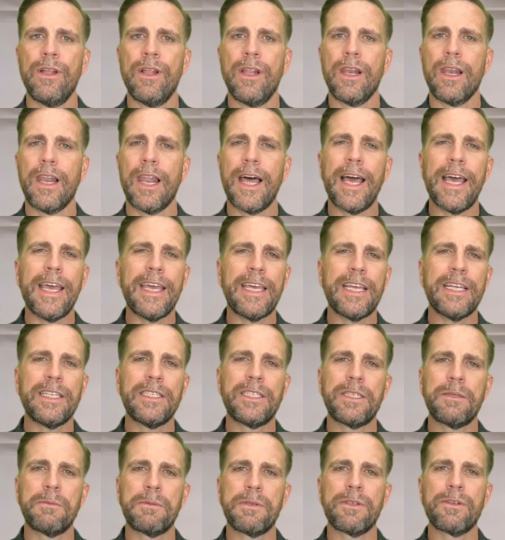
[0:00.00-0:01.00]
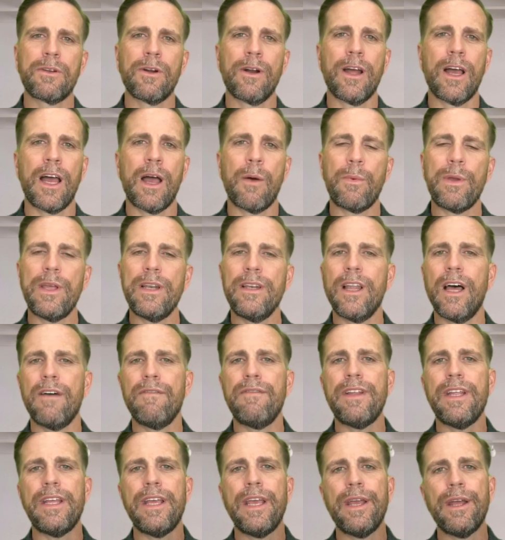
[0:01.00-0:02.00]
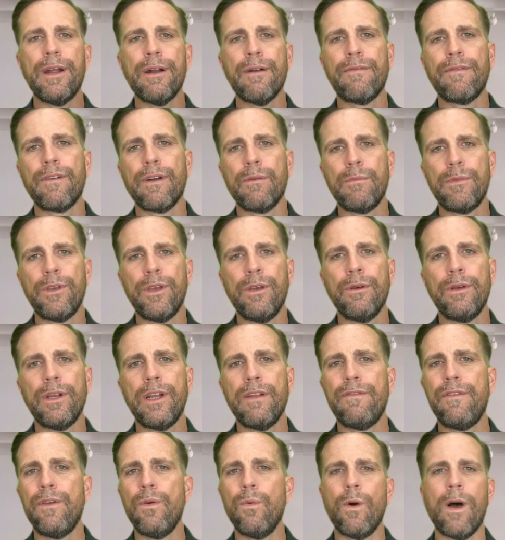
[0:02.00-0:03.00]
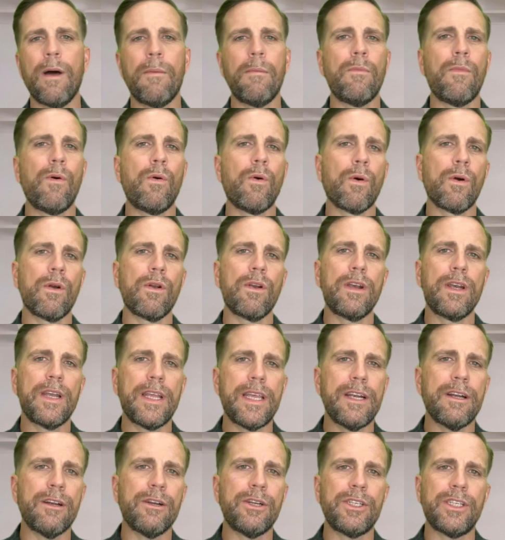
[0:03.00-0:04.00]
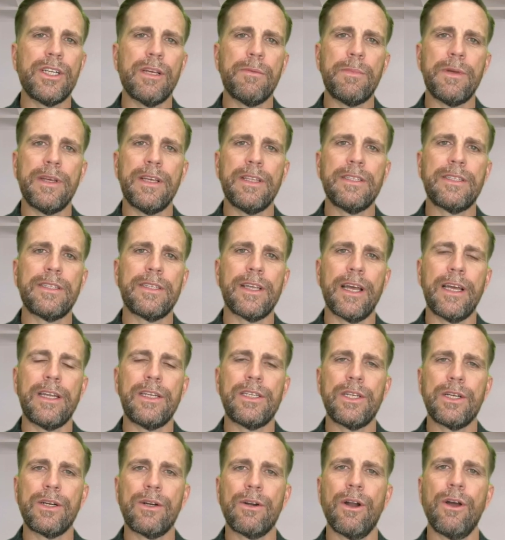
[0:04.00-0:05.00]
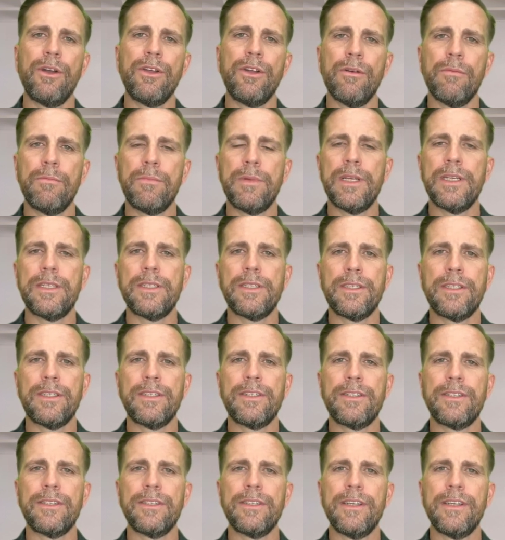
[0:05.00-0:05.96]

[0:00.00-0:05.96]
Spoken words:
Like and subscribe. We'd love to hear from you. And if you want more leadership insight to grow your business,